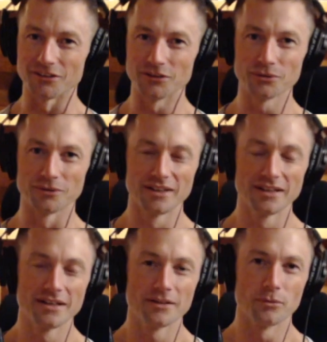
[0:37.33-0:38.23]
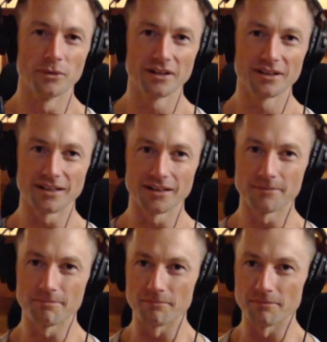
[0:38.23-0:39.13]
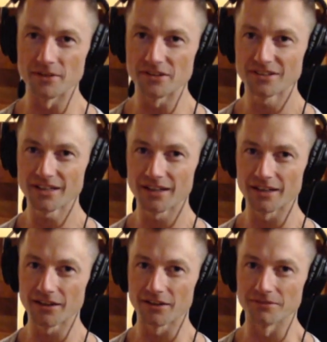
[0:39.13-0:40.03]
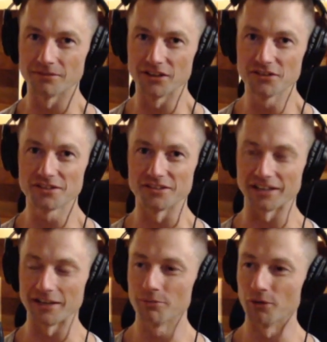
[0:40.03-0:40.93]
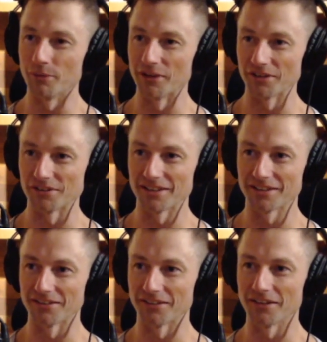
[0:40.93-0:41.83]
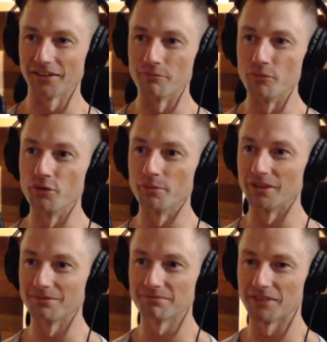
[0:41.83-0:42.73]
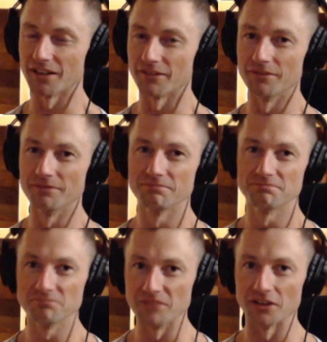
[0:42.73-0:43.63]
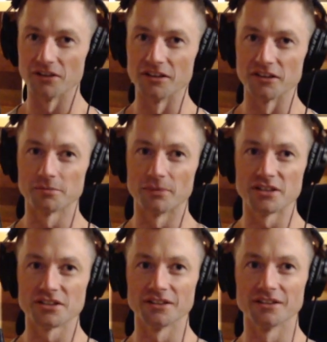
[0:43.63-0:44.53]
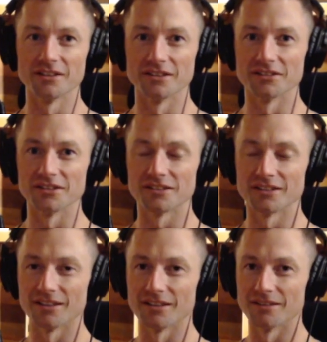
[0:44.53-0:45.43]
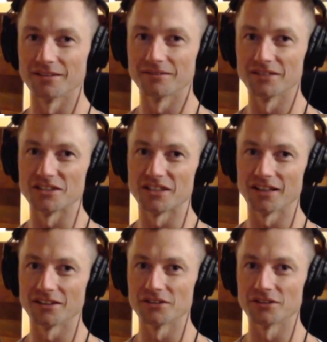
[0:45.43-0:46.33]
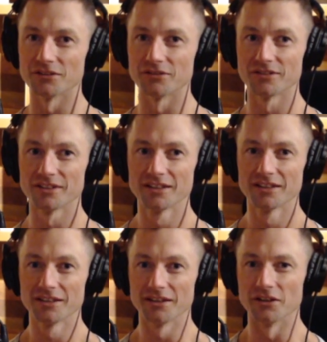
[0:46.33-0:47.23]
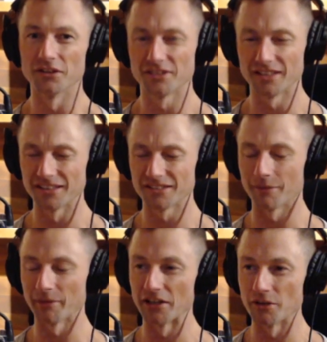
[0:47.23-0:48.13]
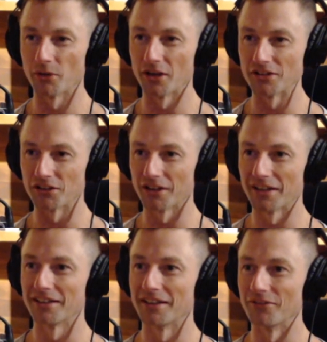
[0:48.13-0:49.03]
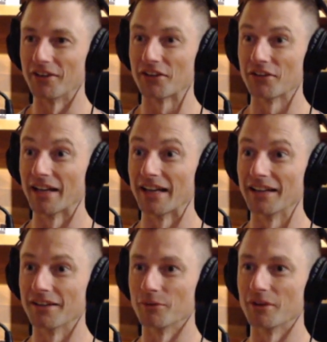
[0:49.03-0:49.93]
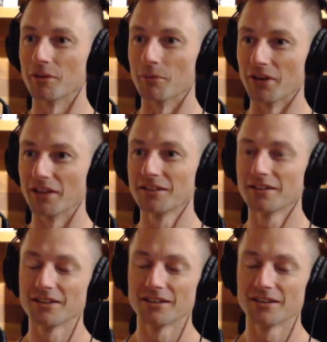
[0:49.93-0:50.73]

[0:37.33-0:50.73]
Oh, cool. Well, it started out, I used to skateboard when I was younger, and I loved movement. I loved, the expression and just the challenge of, seeing something in your mind's eye and then recreating it with your body.